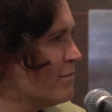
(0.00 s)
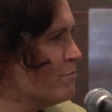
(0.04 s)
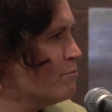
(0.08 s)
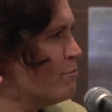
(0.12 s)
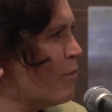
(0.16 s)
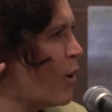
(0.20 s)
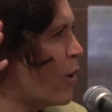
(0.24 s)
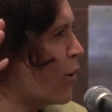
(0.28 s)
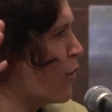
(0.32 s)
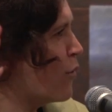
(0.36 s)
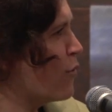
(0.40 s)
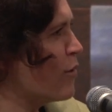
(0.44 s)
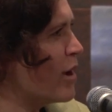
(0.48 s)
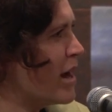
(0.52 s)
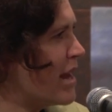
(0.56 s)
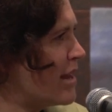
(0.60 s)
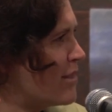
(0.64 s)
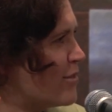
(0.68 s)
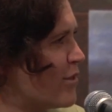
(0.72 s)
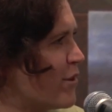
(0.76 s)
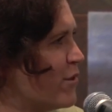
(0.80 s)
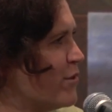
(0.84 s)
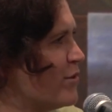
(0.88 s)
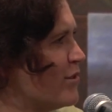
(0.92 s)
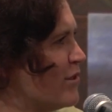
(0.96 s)

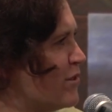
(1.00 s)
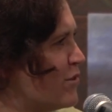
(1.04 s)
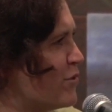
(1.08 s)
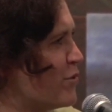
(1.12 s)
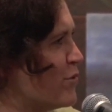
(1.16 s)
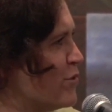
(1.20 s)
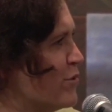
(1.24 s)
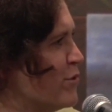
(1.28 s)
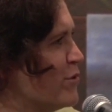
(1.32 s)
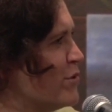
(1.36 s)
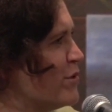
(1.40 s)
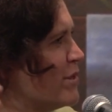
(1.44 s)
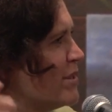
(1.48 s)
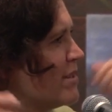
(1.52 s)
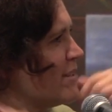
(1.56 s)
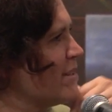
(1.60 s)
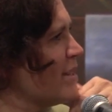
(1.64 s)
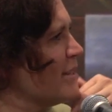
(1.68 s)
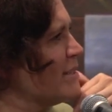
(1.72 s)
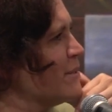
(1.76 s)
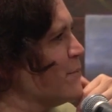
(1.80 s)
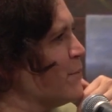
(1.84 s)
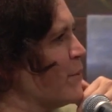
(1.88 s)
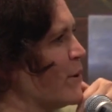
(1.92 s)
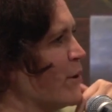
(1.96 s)
moderate those intrusions, I
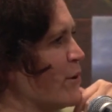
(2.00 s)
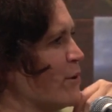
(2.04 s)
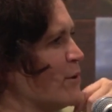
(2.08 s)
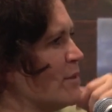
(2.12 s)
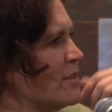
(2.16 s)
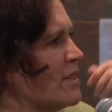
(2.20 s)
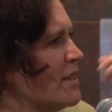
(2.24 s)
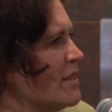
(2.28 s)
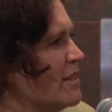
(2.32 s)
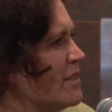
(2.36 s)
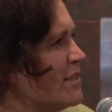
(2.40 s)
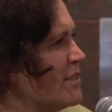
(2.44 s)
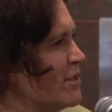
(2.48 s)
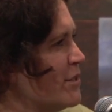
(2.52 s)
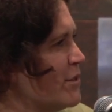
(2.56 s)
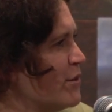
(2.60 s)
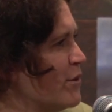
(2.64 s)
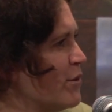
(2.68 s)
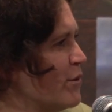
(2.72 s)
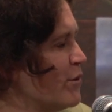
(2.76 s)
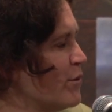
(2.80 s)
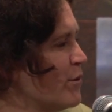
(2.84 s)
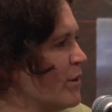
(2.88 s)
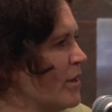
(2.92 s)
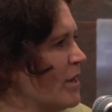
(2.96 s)
suppose, and
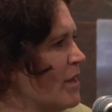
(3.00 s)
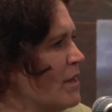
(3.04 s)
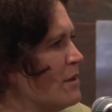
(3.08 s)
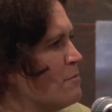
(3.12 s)
to